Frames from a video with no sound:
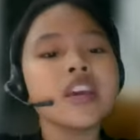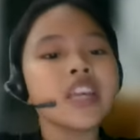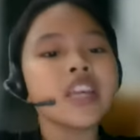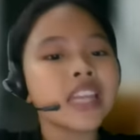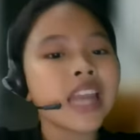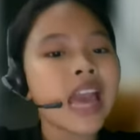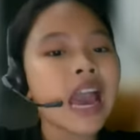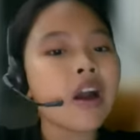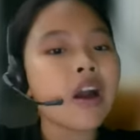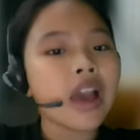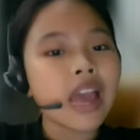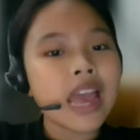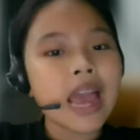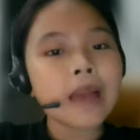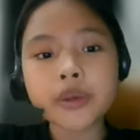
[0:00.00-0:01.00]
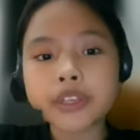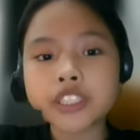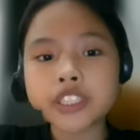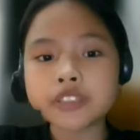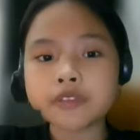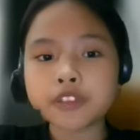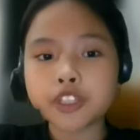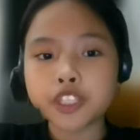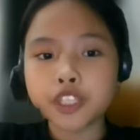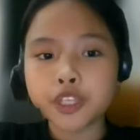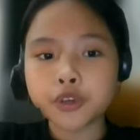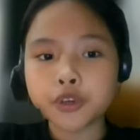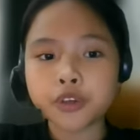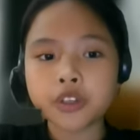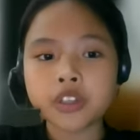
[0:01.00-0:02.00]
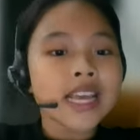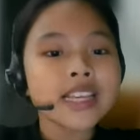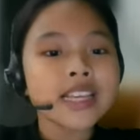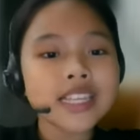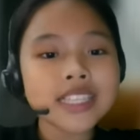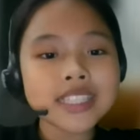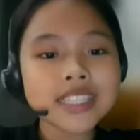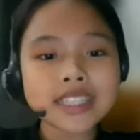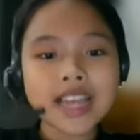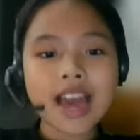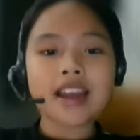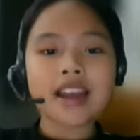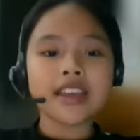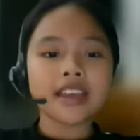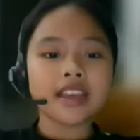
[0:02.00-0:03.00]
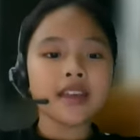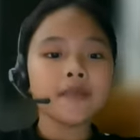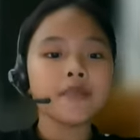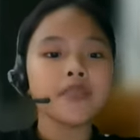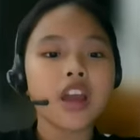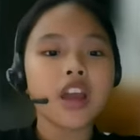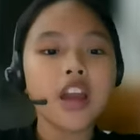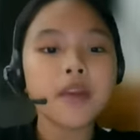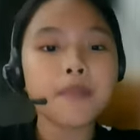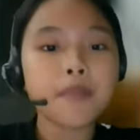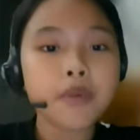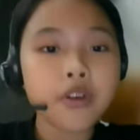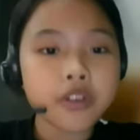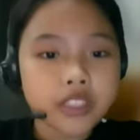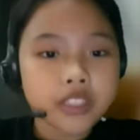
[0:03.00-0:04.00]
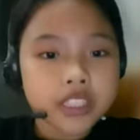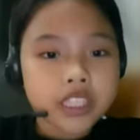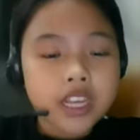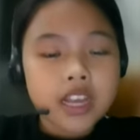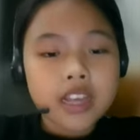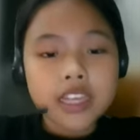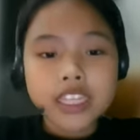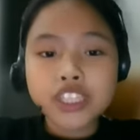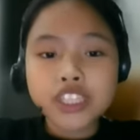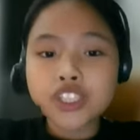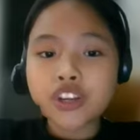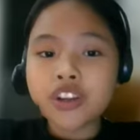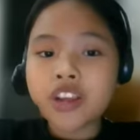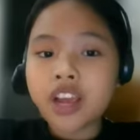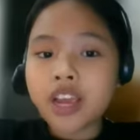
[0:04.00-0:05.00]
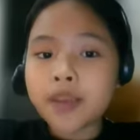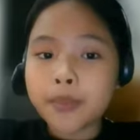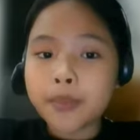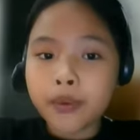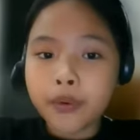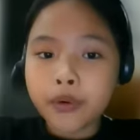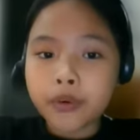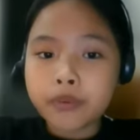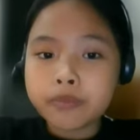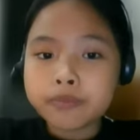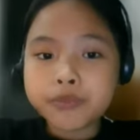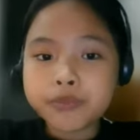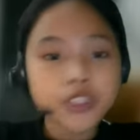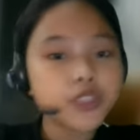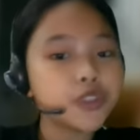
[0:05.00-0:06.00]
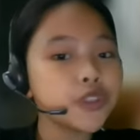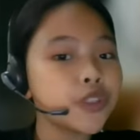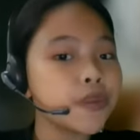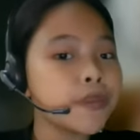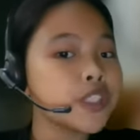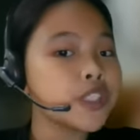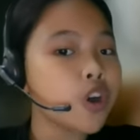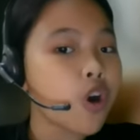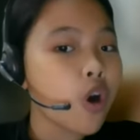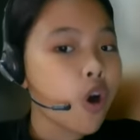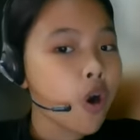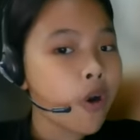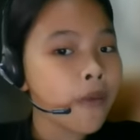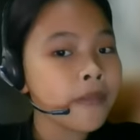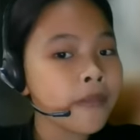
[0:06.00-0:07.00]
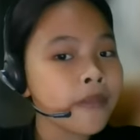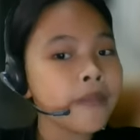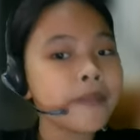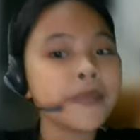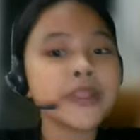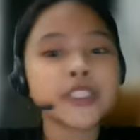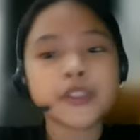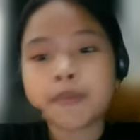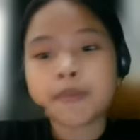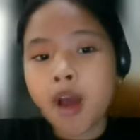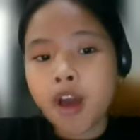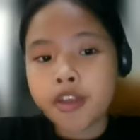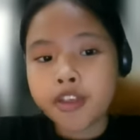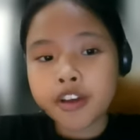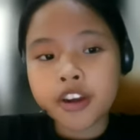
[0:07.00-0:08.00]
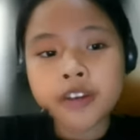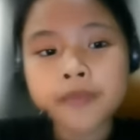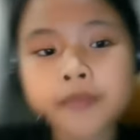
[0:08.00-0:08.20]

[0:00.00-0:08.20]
Now, I have a question for you. Is study abroad enjoyable? Do you meet your home, meet your mother?